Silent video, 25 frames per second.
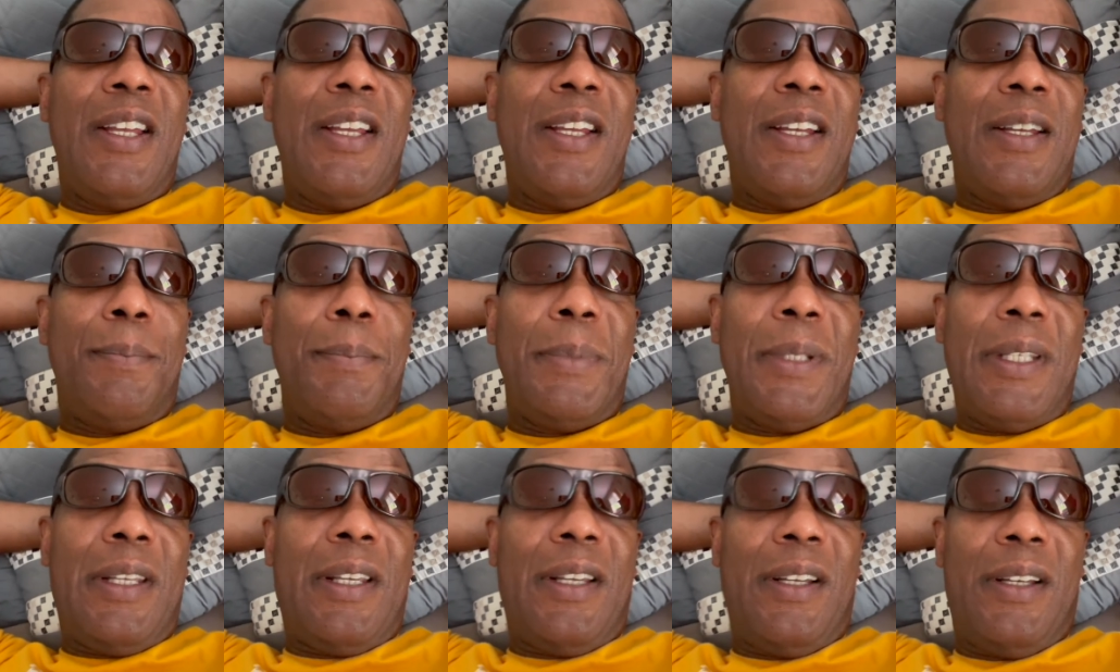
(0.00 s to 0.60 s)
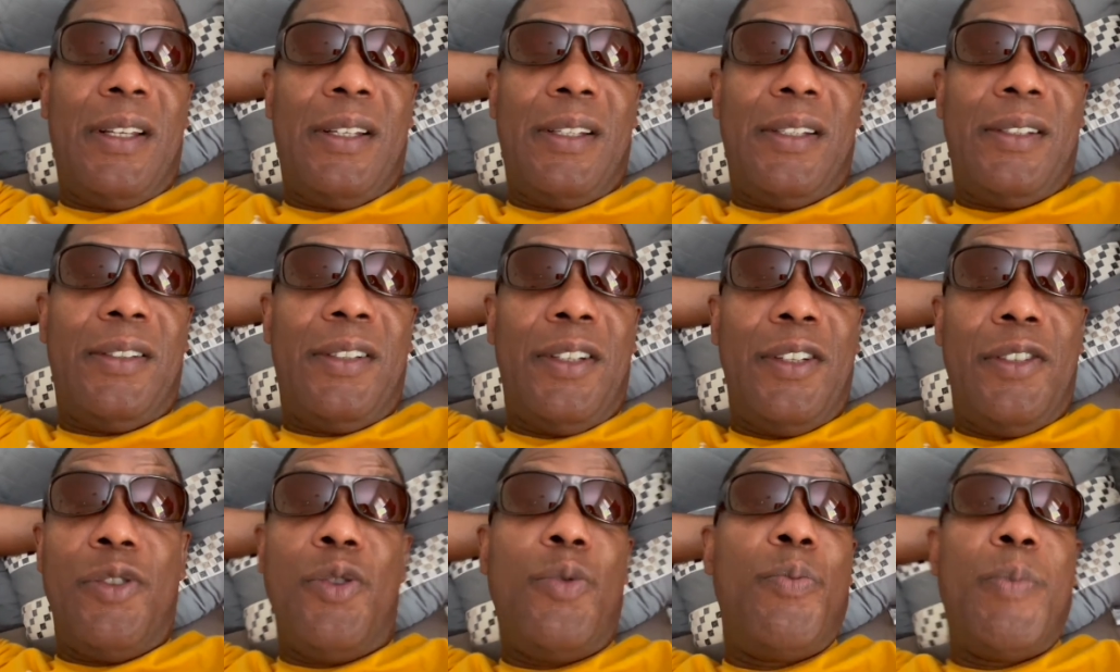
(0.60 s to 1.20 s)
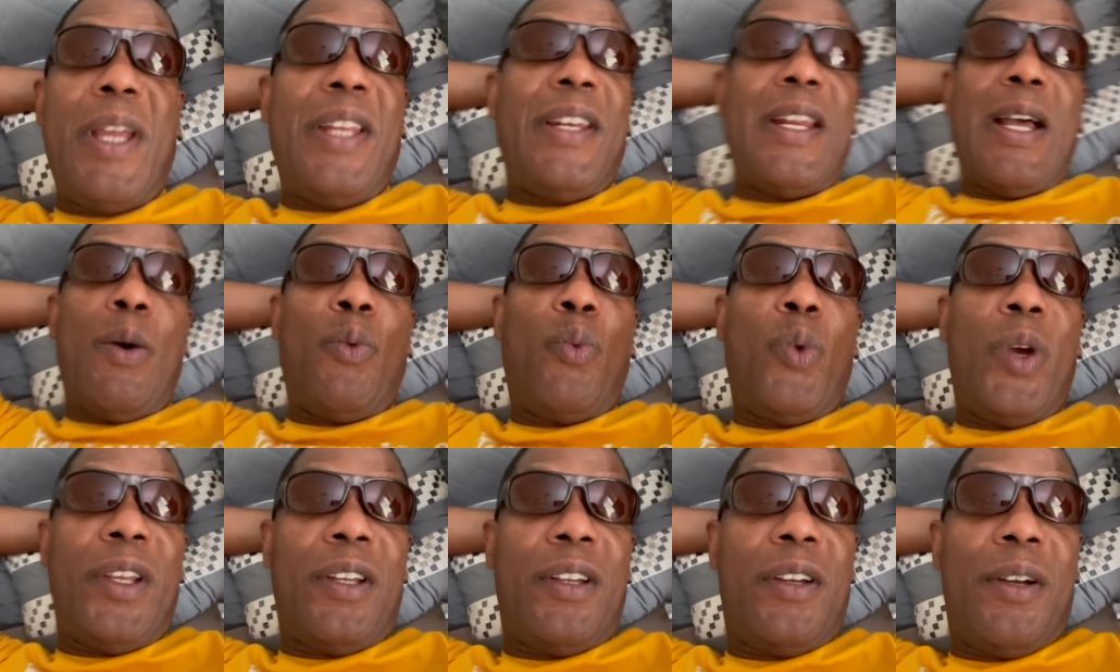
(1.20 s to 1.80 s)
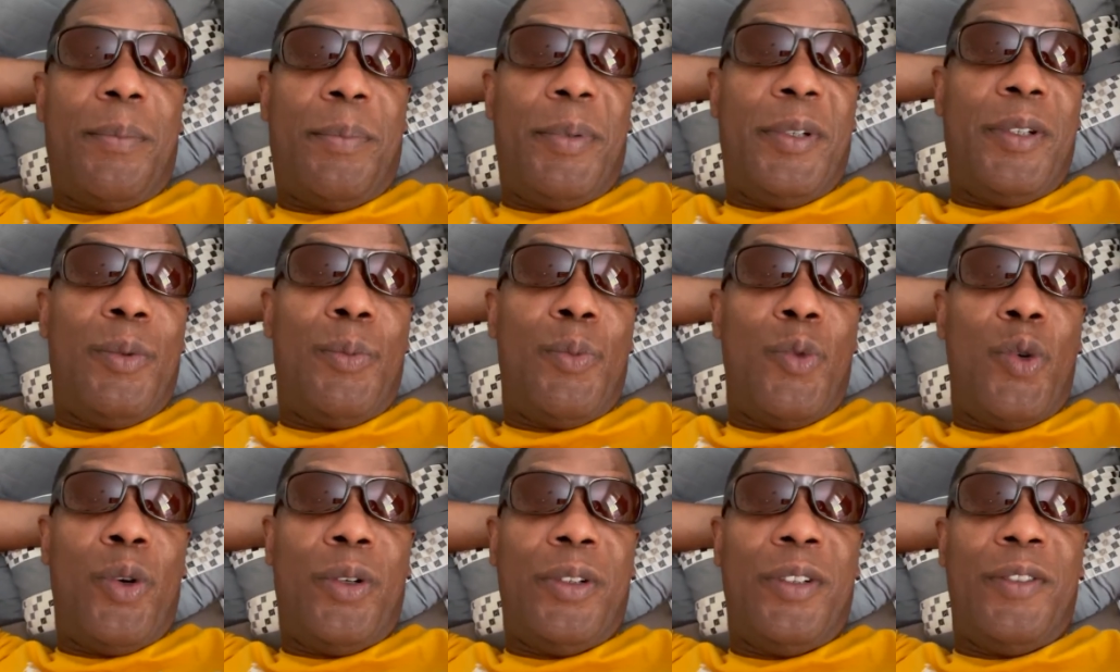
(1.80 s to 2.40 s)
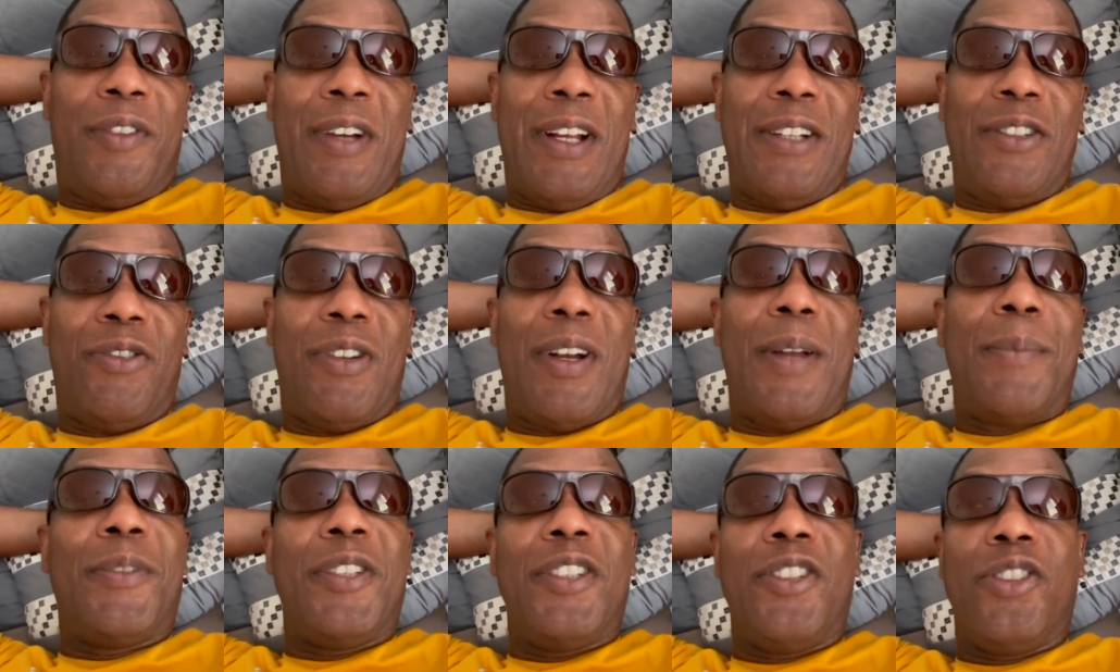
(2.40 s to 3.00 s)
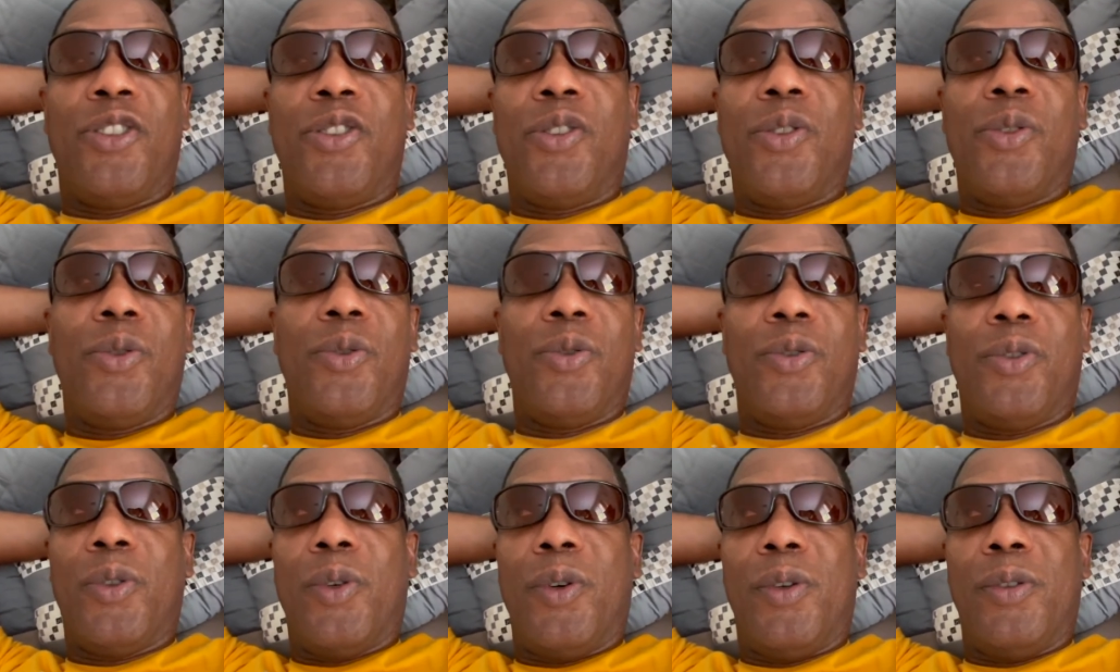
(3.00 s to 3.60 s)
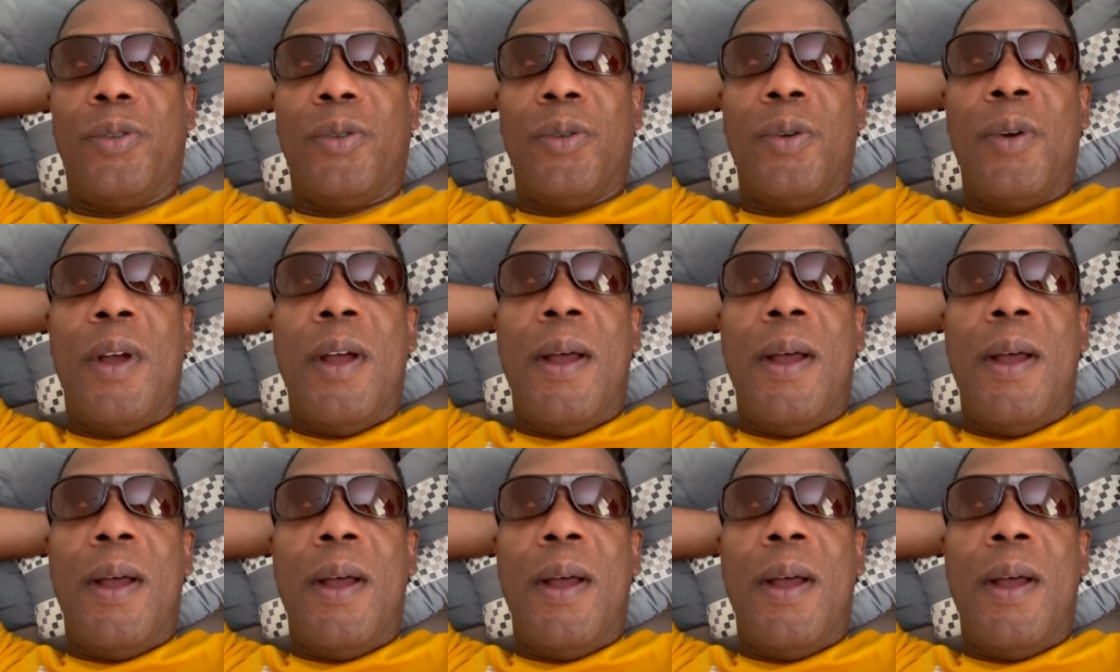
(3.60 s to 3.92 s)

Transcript: because you may not wake up in the morning if I drop these jewels on you.